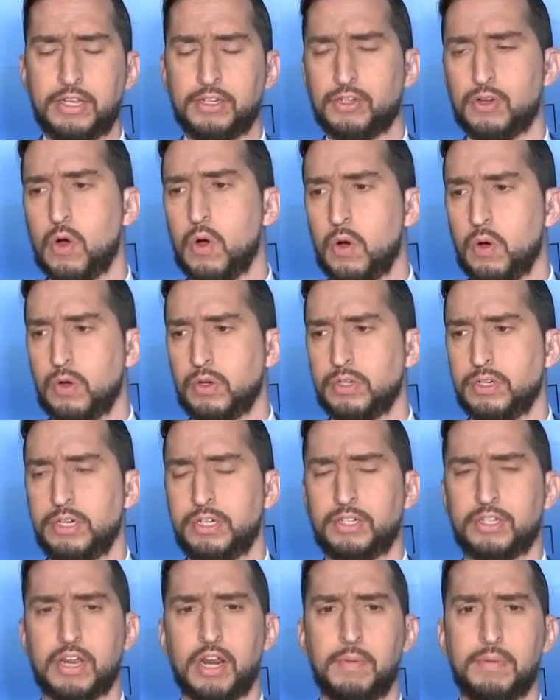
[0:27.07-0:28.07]
is old and
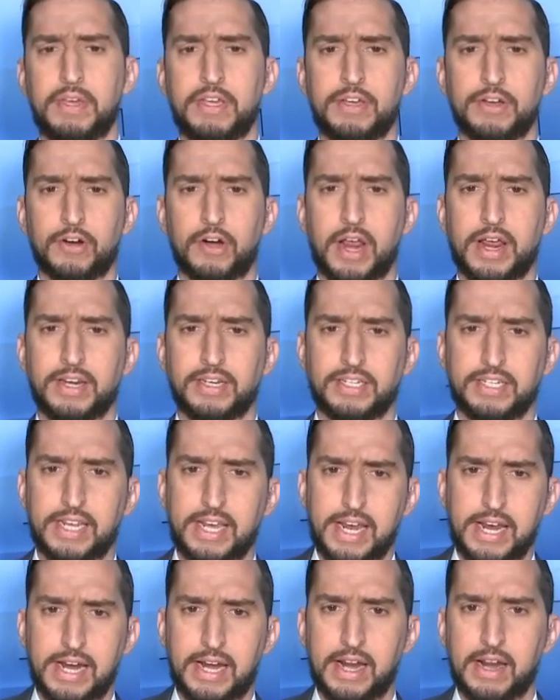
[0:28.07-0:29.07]
it's going to be year
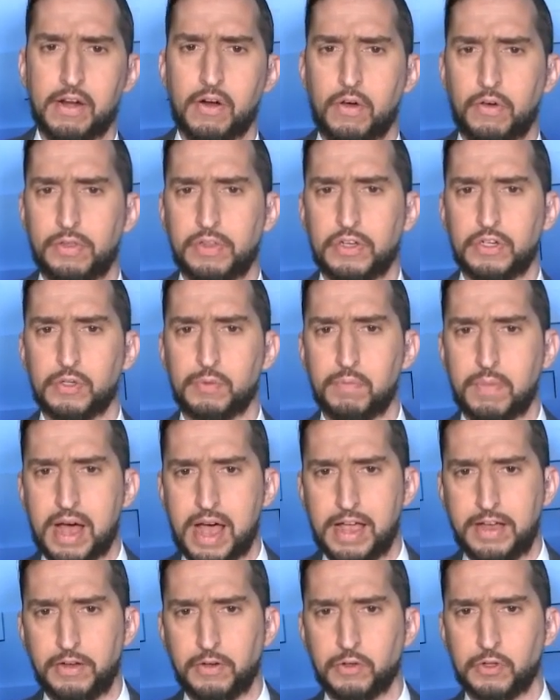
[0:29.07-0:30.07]
18 and all these
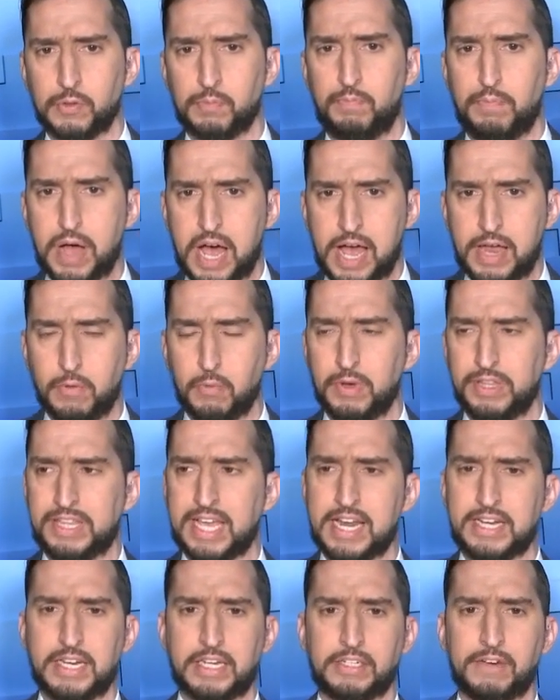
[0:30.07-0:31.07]
miles. But what
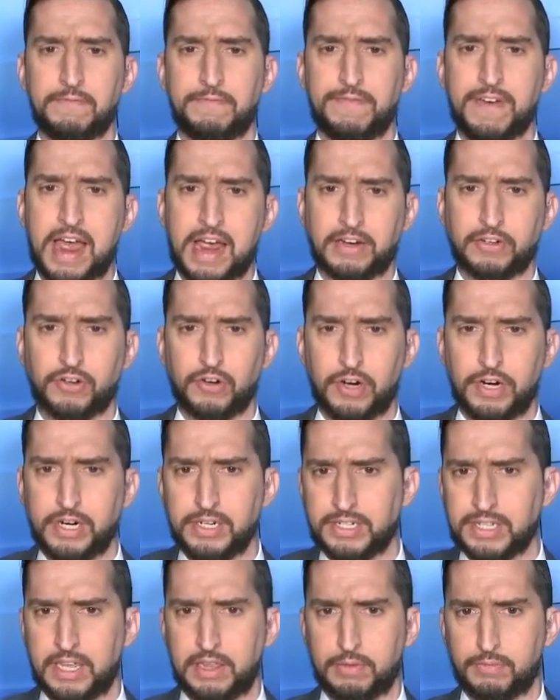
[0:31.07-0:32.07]
that doesn't factor in
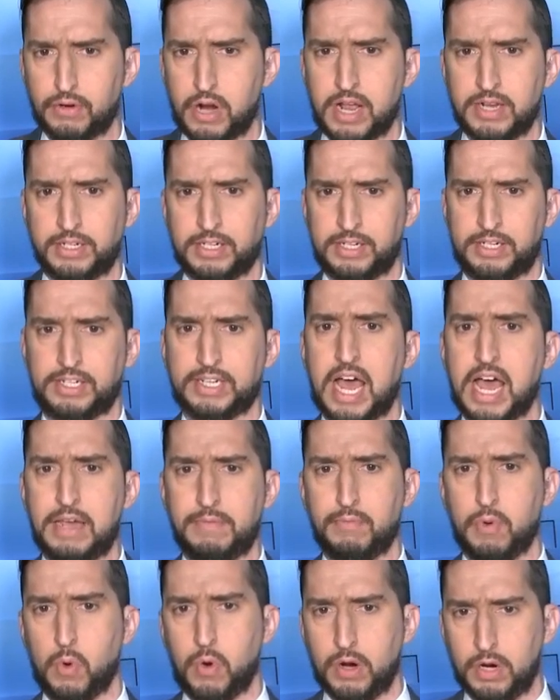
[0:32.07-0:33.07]
is that LeBron's a
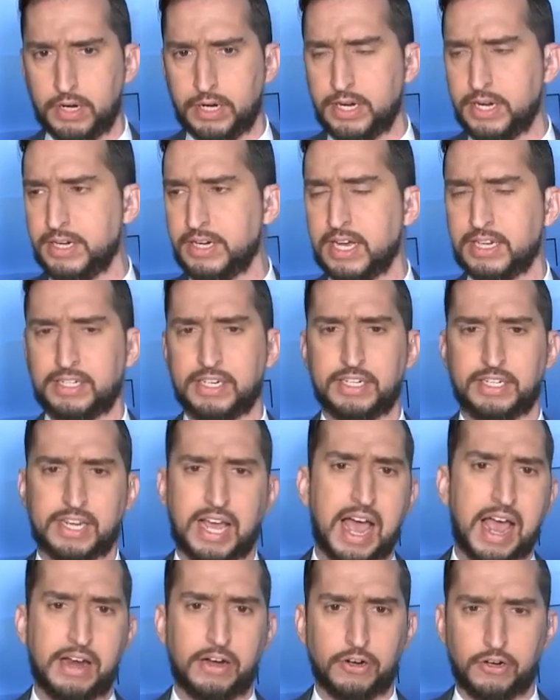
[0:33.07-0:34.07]
cyborg and he doesn't
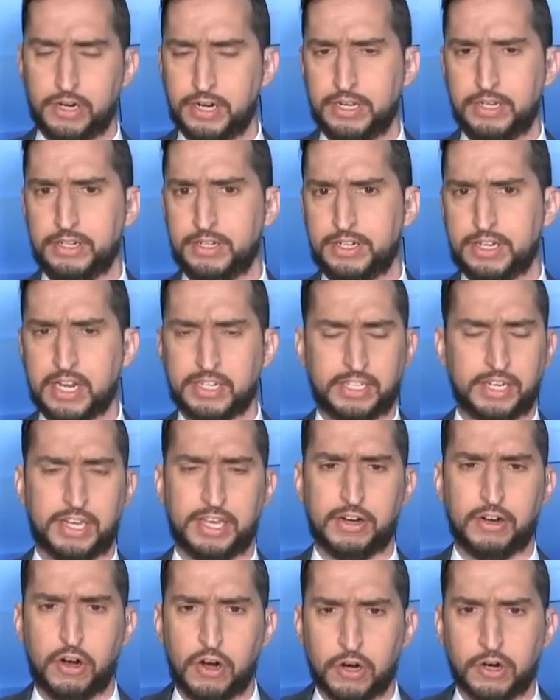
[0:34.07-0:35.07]
tire and he doesn't
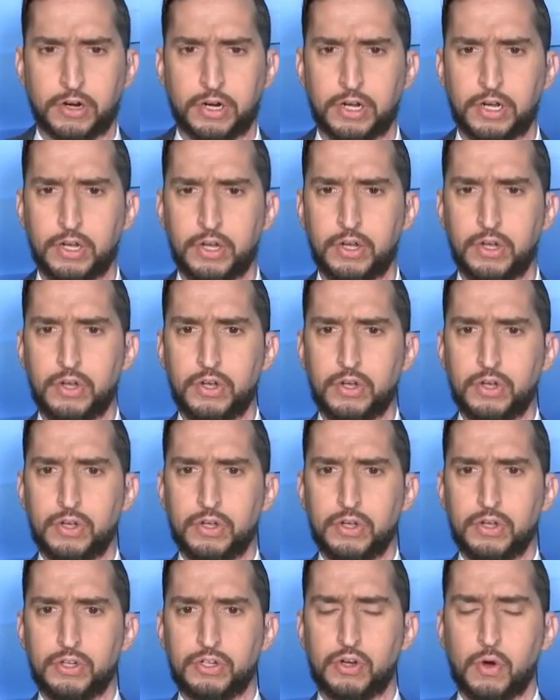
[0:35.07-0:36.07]
get hurt.
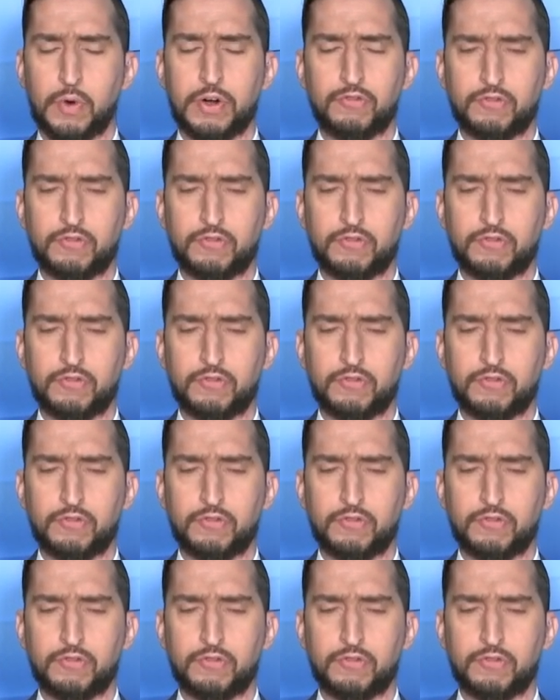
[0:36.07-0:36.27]
So